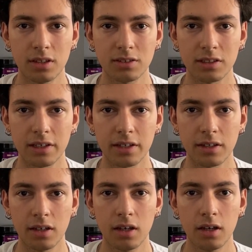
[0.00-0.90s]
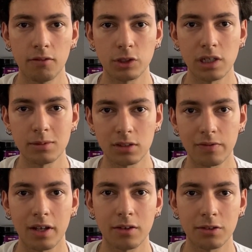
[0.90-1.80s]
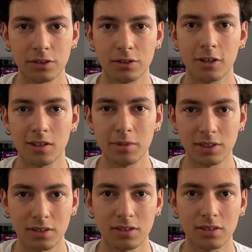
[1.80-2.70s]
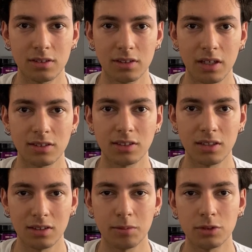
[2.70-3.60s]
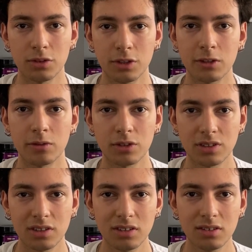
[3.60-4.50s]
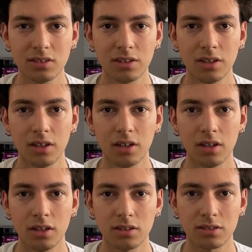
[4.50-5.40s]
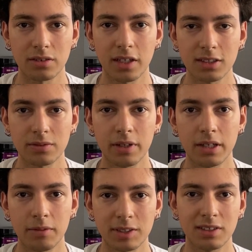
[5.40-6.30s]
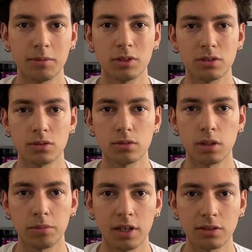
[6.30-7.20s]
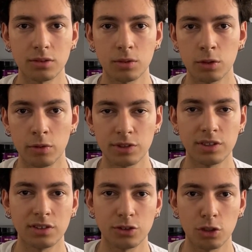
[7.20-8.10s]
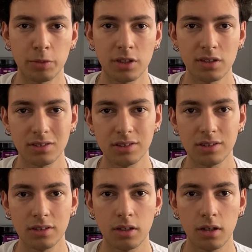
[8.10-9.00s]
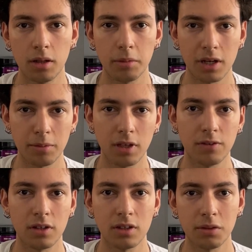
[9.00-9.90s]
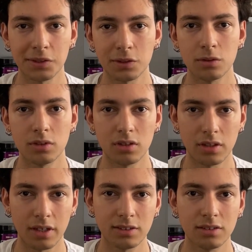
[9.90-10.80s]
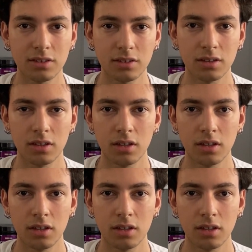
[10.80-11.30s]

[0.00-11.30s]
delay for them to evaluate your documents and then send them to the universities. So that's why I wasn't able to apply to universities in Germany this year, but I'm definitely going to do it next year.